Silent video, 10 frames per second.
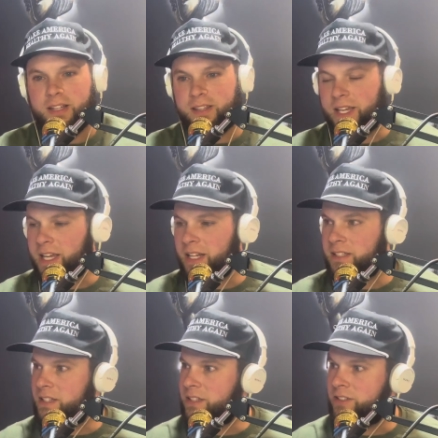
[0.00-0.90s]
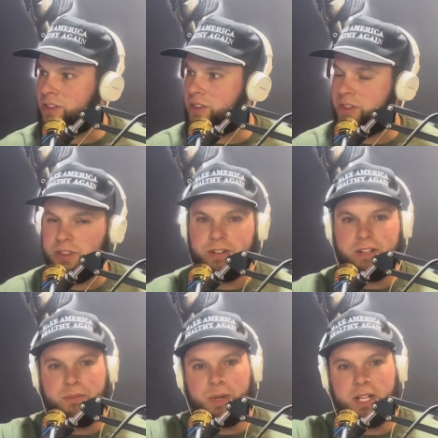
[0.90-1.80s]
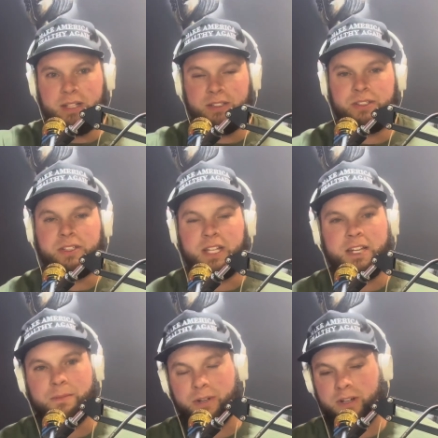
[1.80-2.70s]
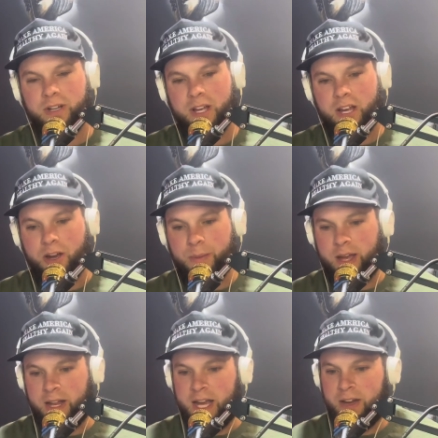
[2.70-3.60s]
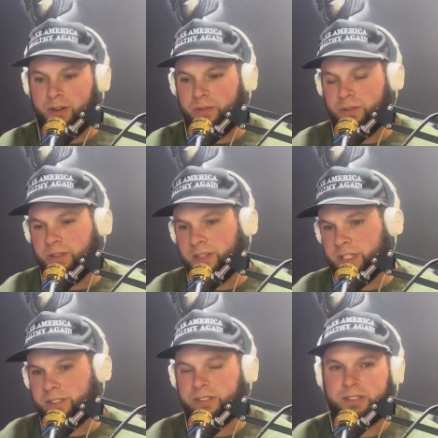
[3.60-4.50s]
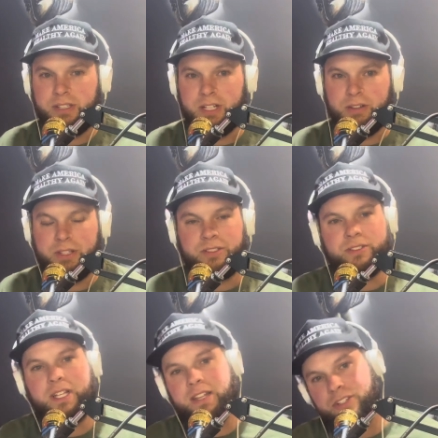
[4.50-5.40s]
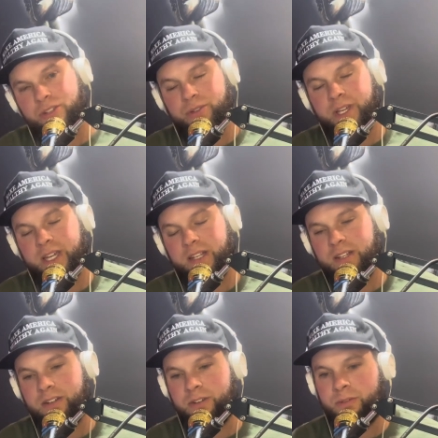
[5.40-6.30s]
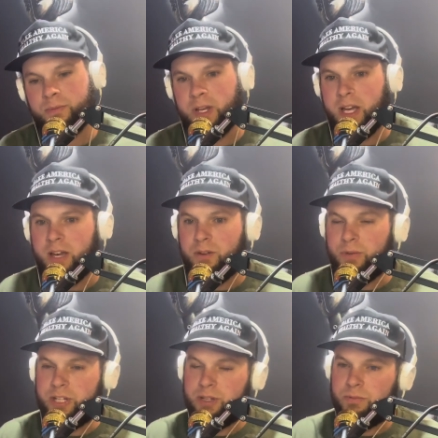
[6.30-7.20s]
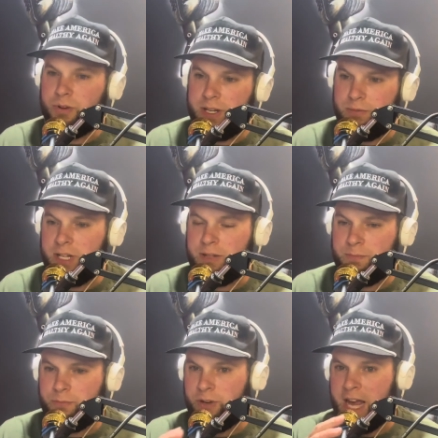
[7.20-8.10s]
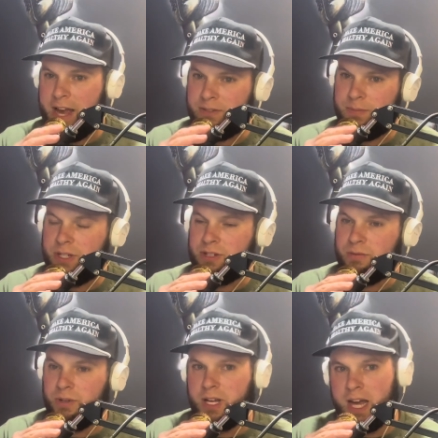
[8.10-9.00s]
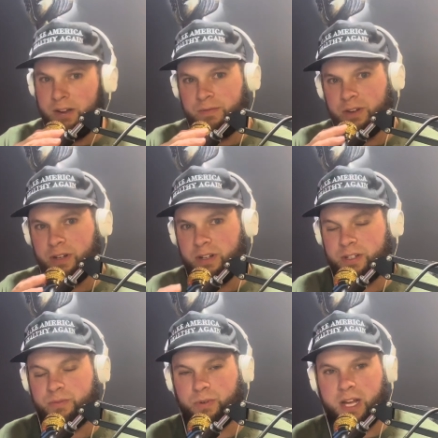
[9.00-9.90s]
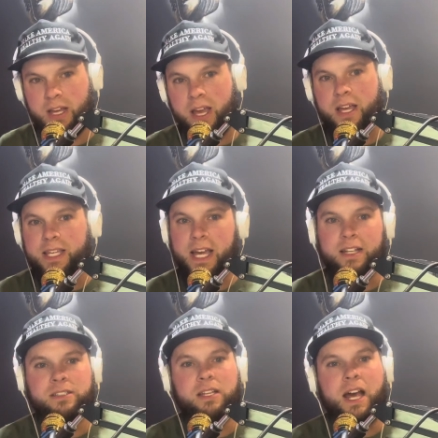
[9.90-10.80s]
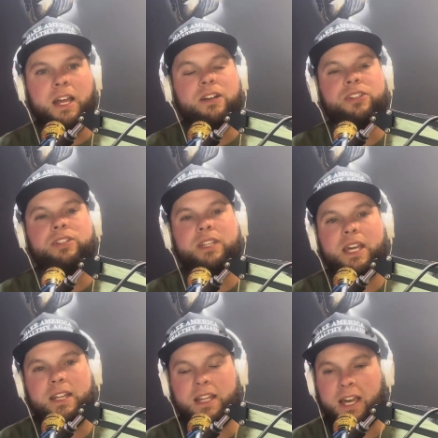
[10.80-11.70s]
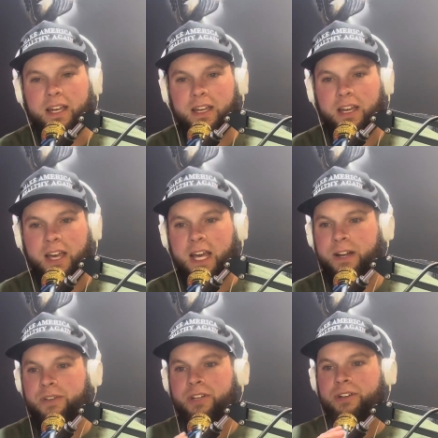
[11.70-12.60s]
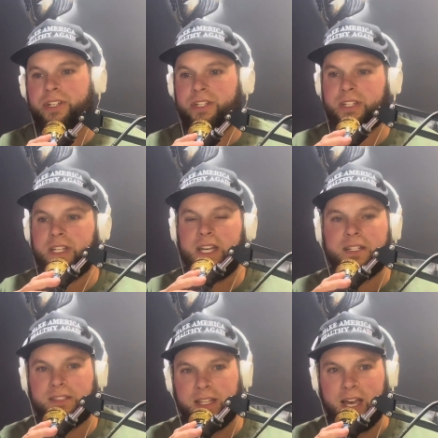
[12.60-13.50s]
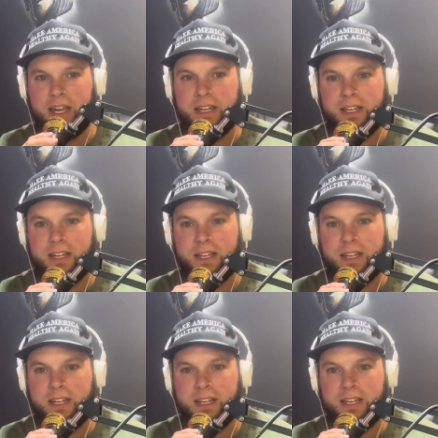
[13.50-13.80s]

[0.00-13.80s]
they get into this 30 minute disclaimer about how this is, you know, this is not the true kingdom. We should, we, we didn't, we have to make sure we're God first. We're at, yes, I understand that. And every Christian gets that.